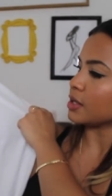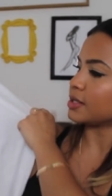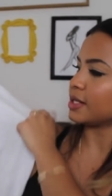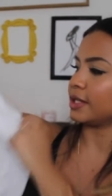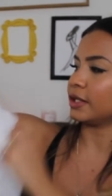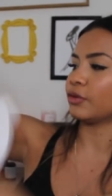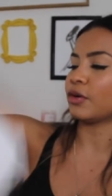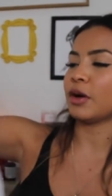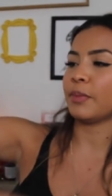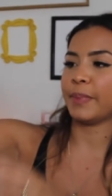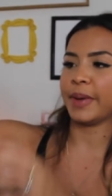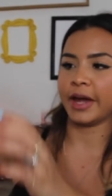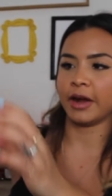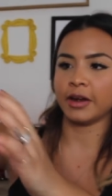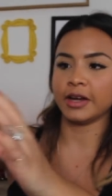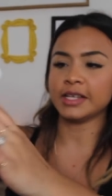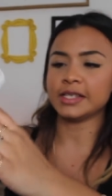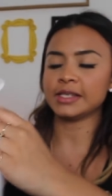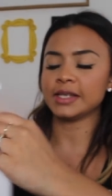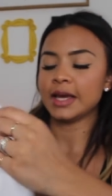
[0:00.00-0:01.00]
Saint Laurent
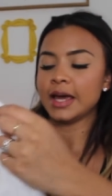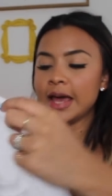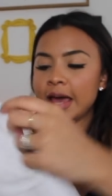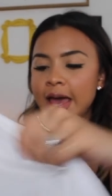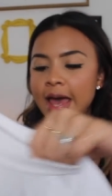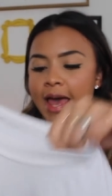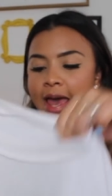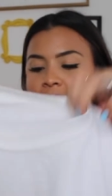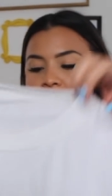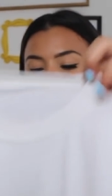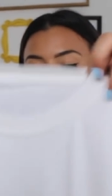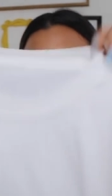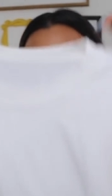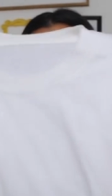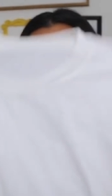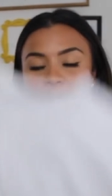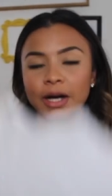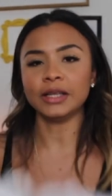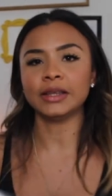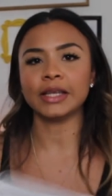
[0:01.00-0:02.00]
Paris. And
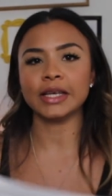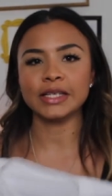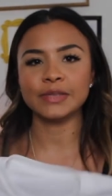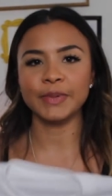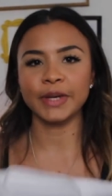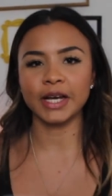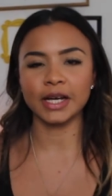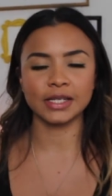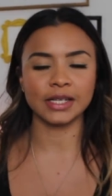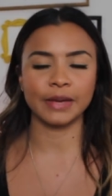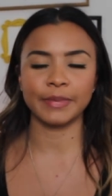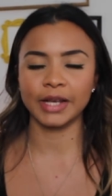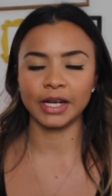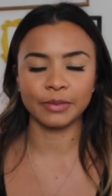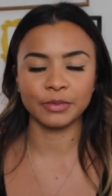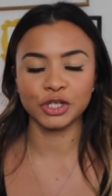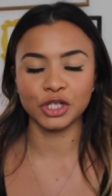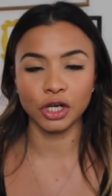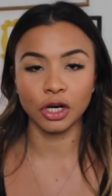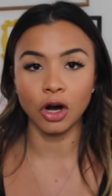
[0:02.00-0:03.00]
I bought this because, I mean,
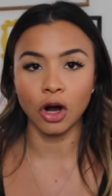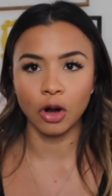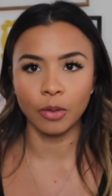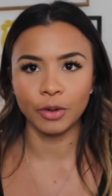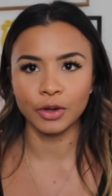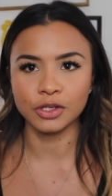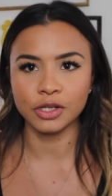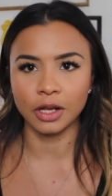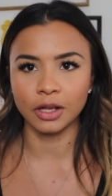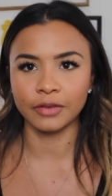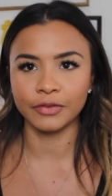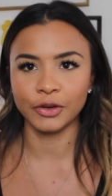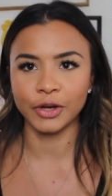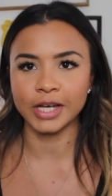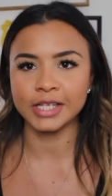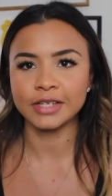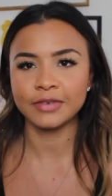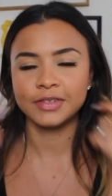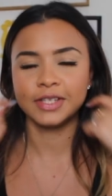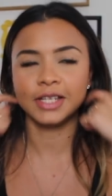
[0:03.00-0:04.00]
I'm sure almost all of you
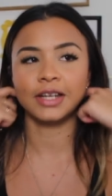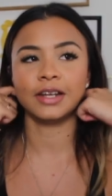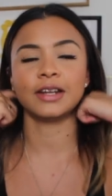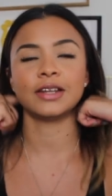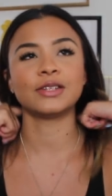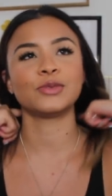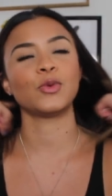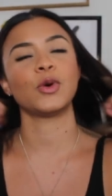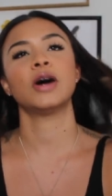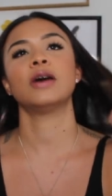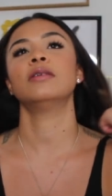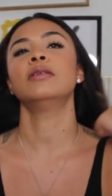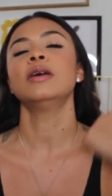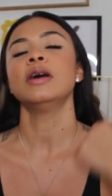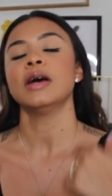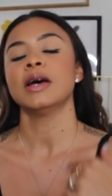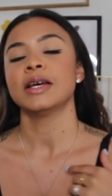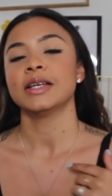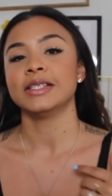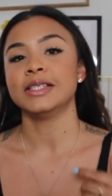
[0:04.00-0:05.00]
guys have seen it as
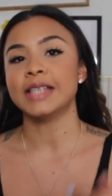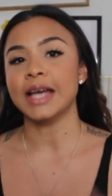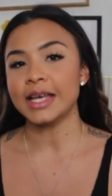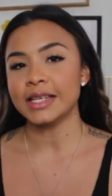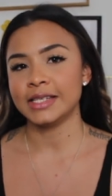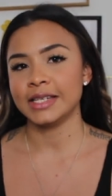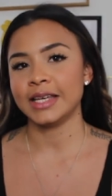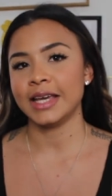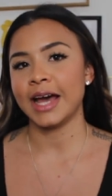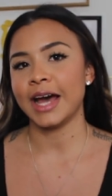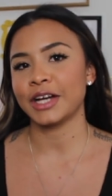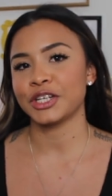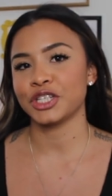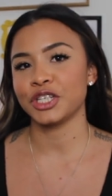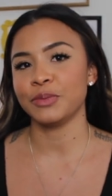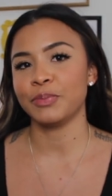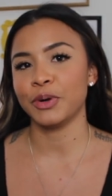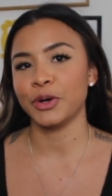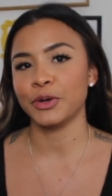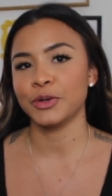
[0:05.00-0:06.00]
well.
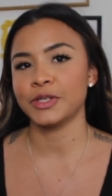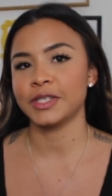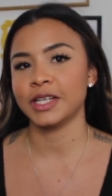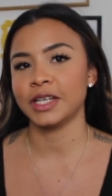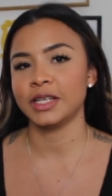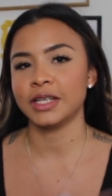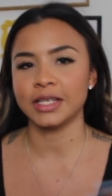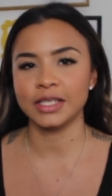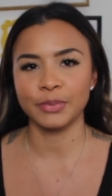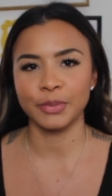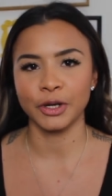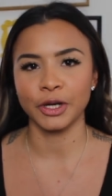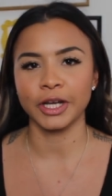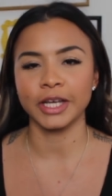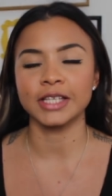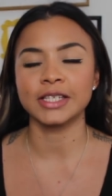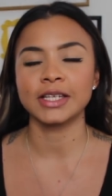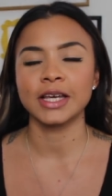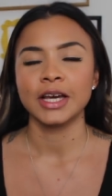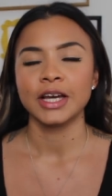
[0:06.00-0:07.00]
Desi
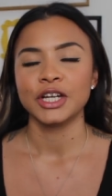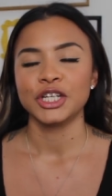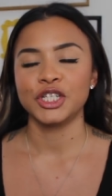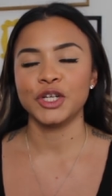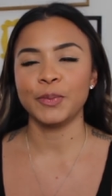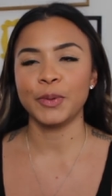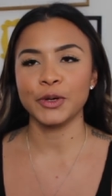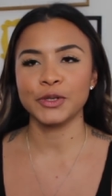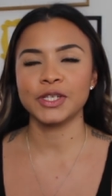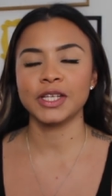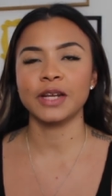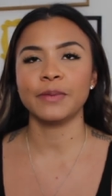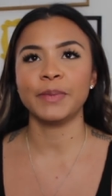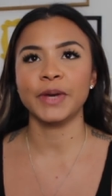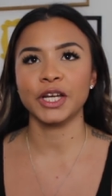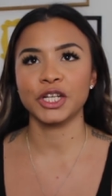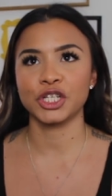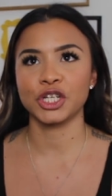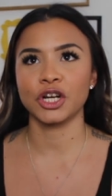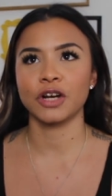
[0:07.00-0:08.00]
Perkins, she posted a
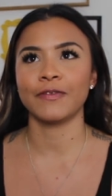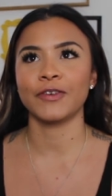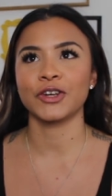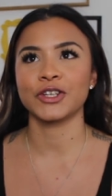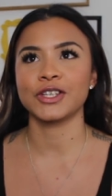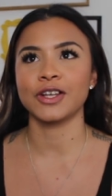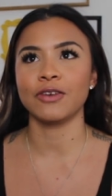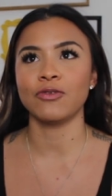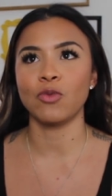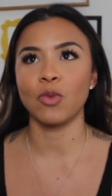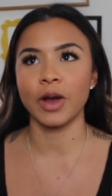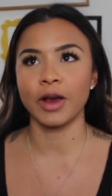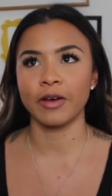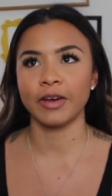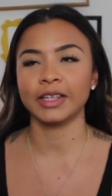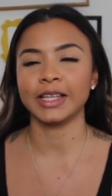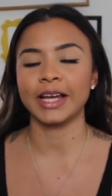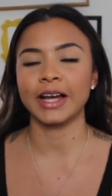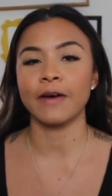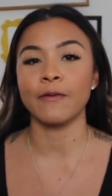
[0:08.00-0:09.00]
picture of herself
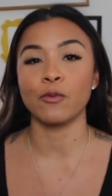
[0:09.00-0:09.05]
wearing like